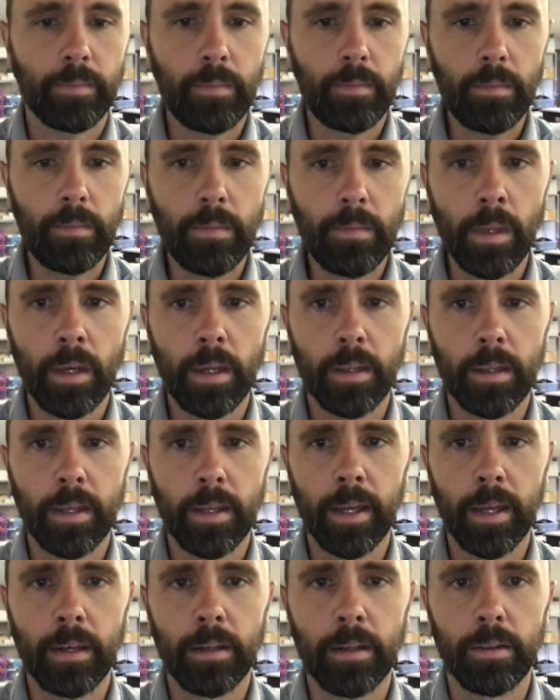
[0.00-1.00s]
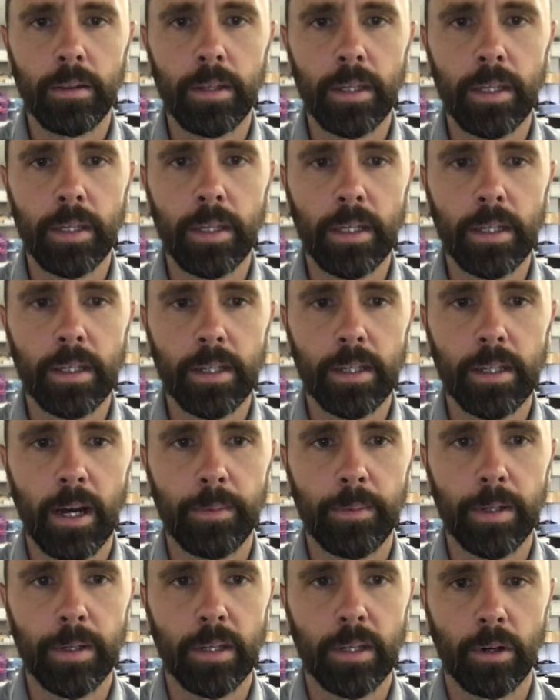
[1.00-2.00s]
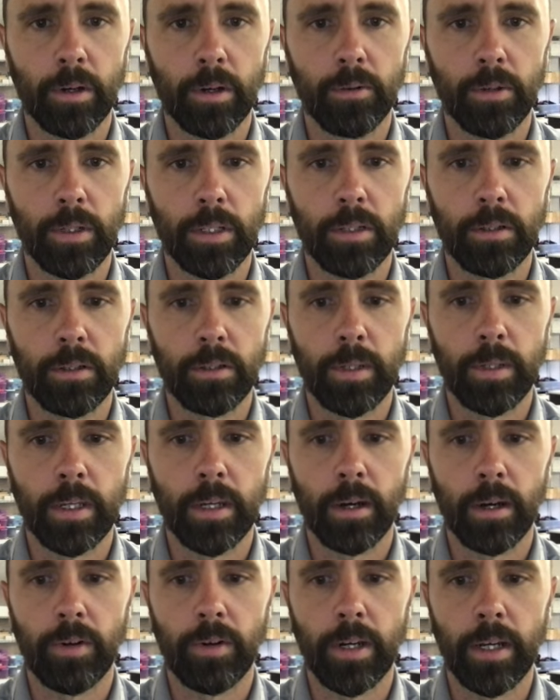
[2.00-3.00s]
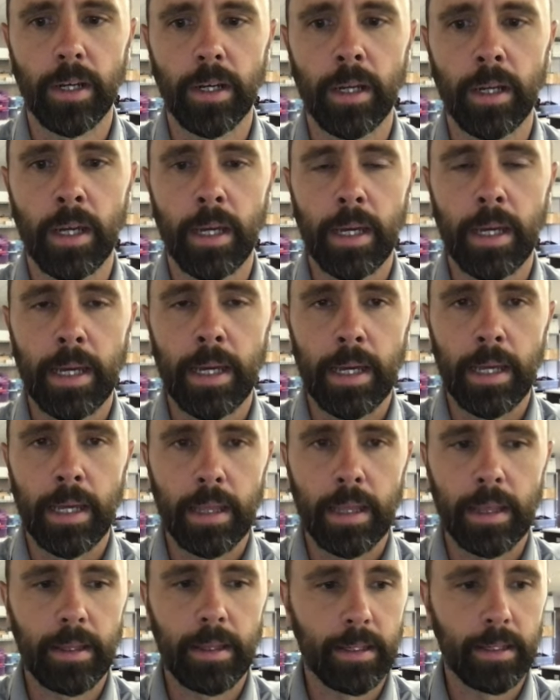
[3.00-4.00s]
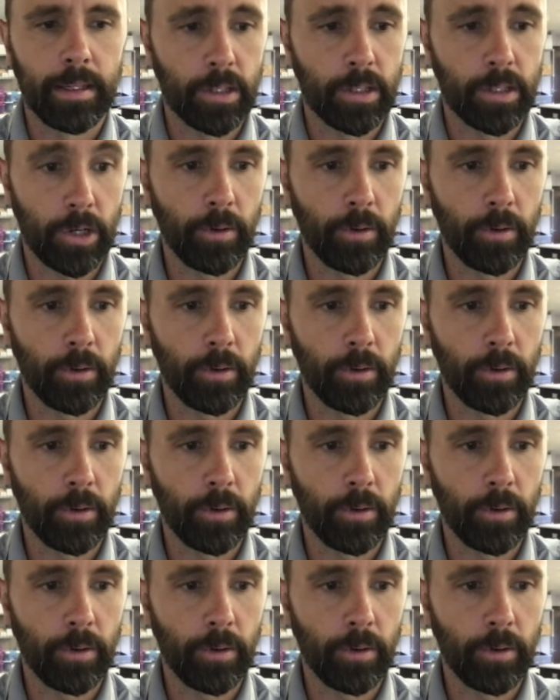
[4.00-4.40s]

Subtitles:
and then the topics that we're going to be covering this term.